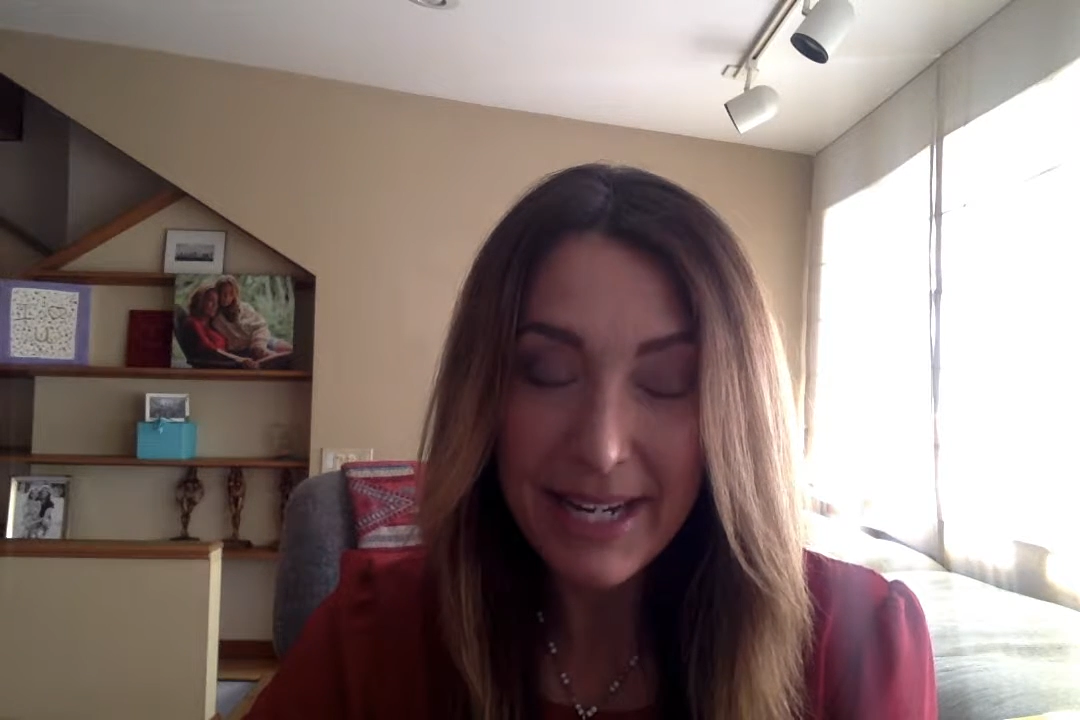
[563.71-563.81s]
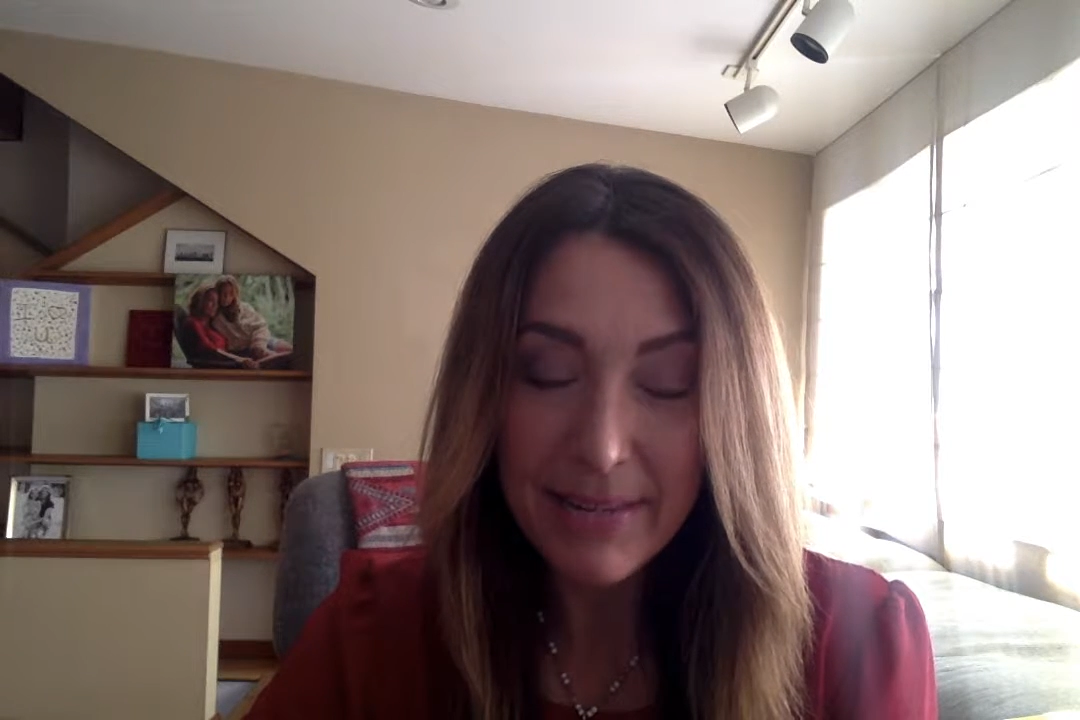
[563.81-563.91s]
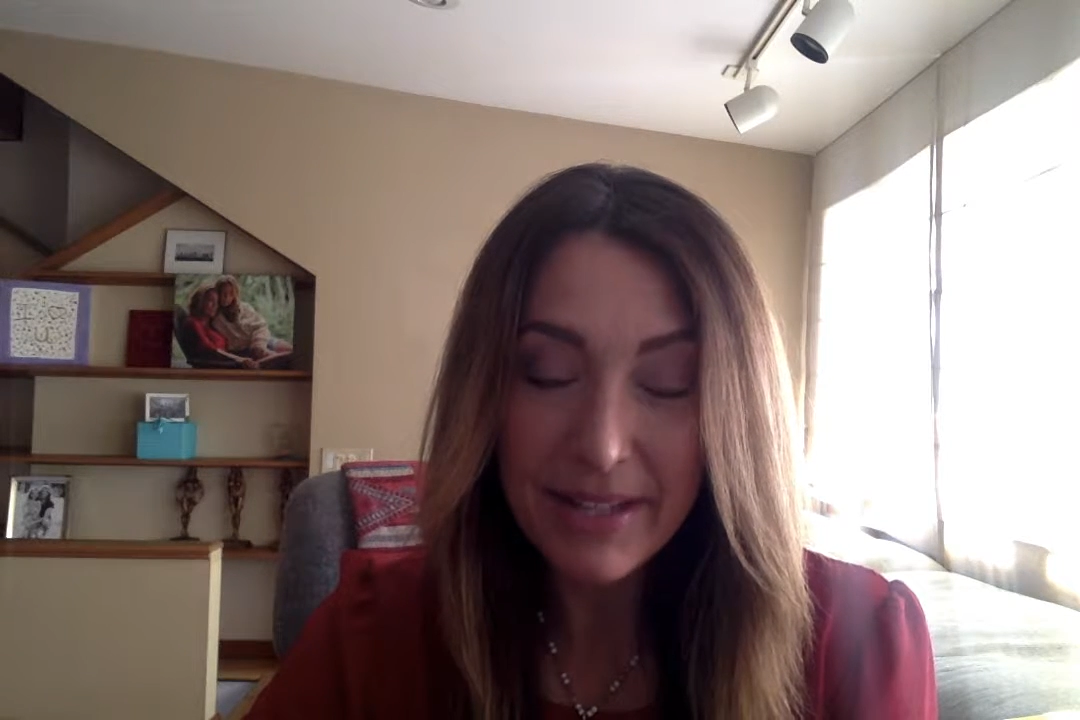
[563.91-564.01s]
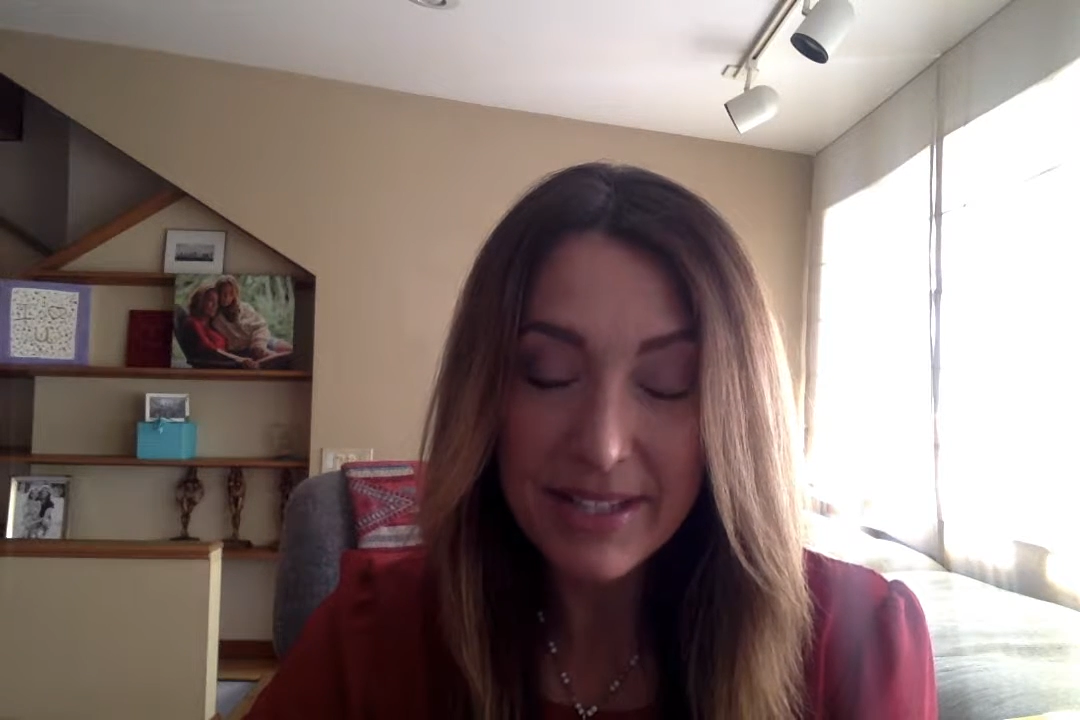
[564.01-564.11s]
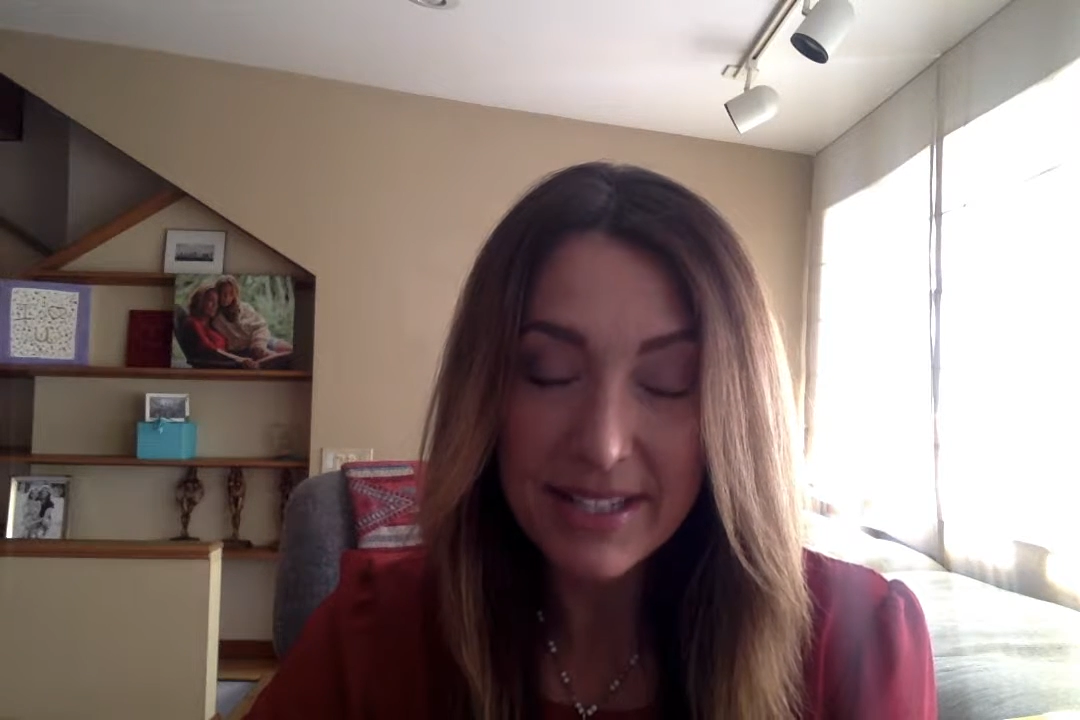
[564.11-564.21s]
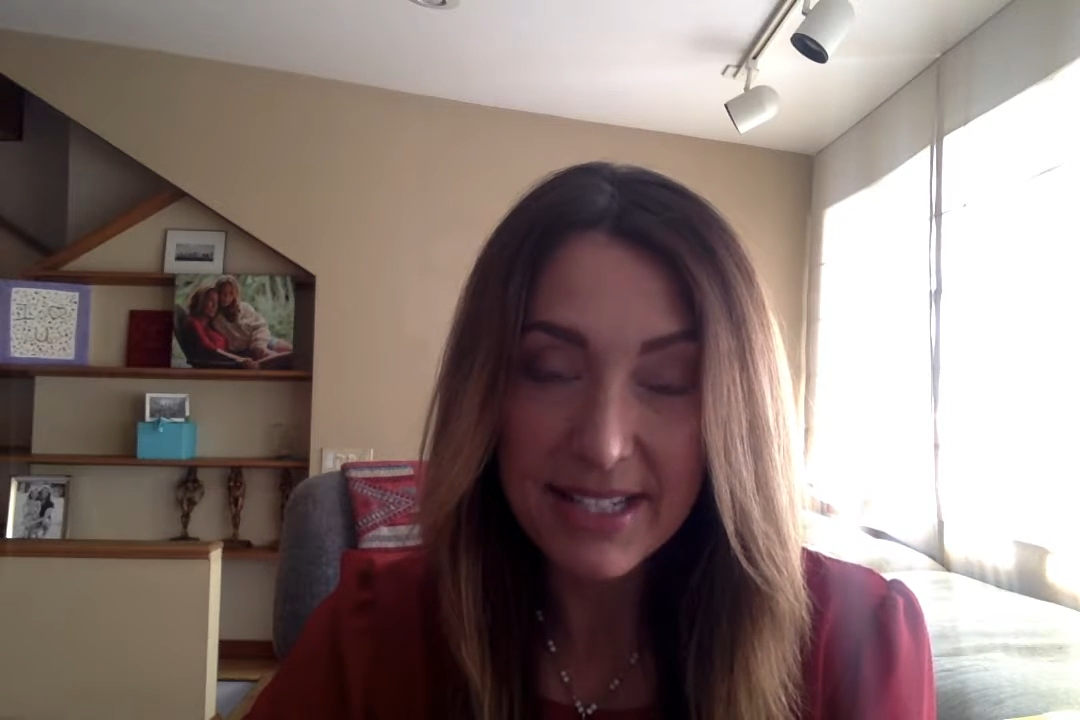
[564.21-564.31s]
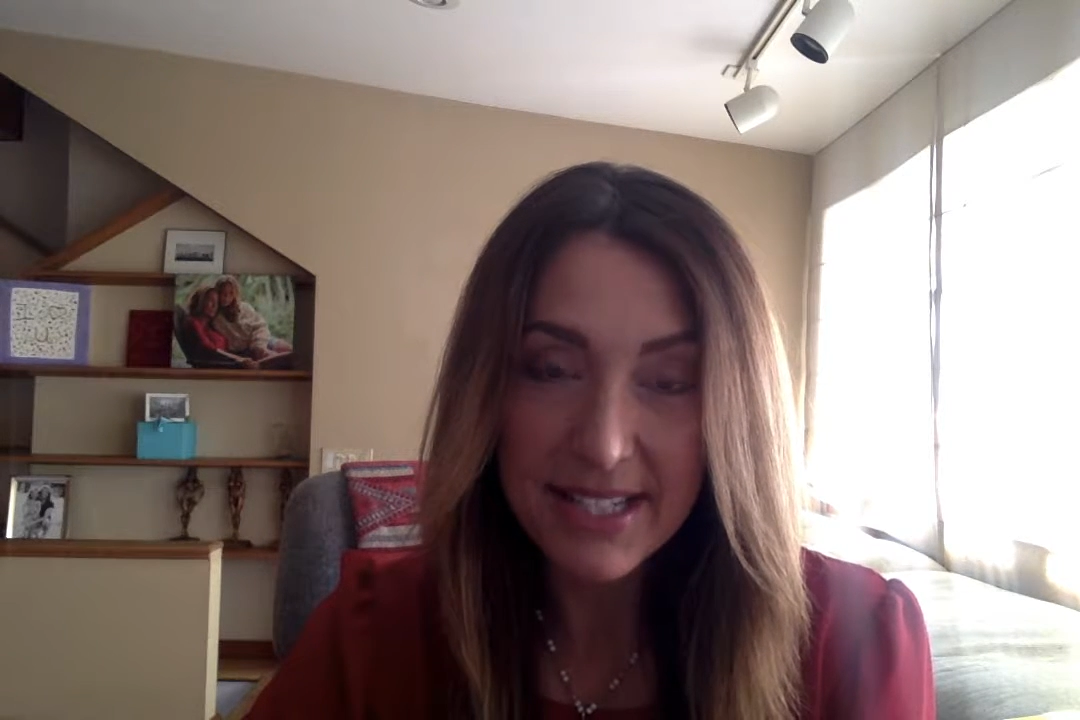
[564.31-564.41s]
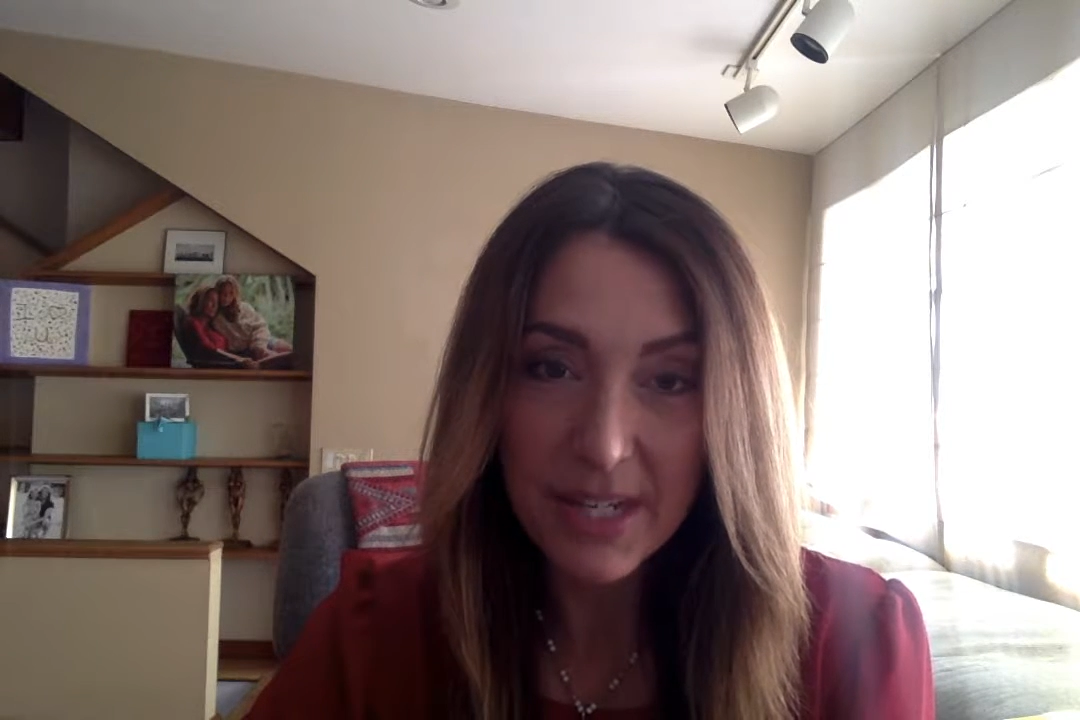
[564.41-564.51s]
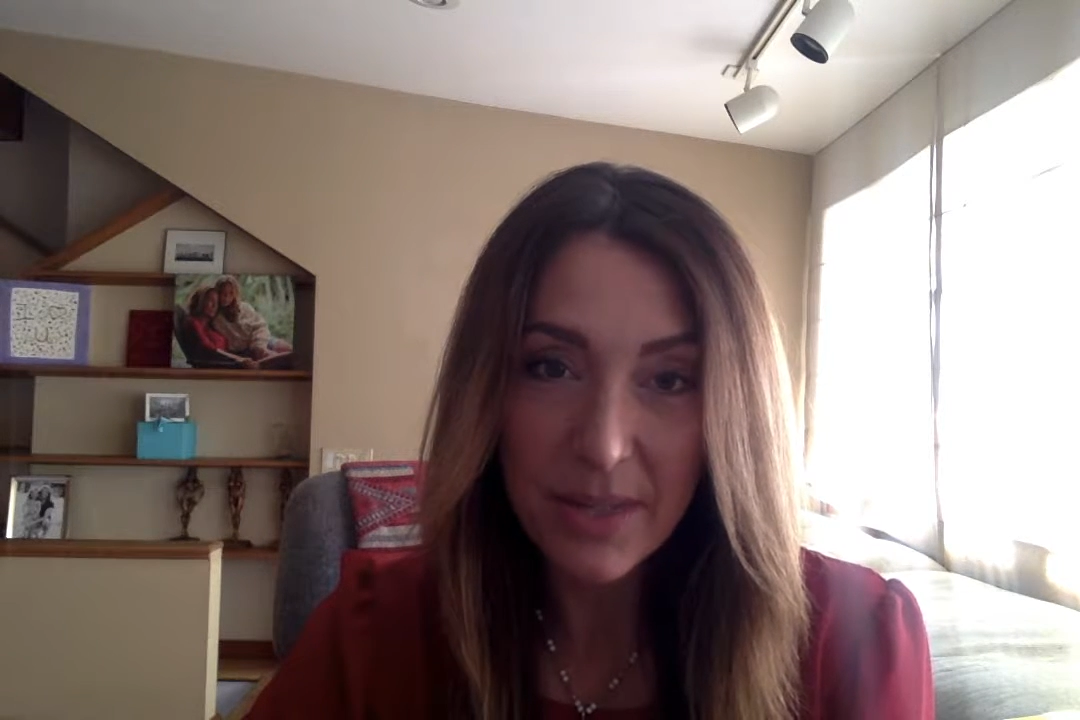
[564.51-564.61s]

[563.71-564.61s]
emails because that's how you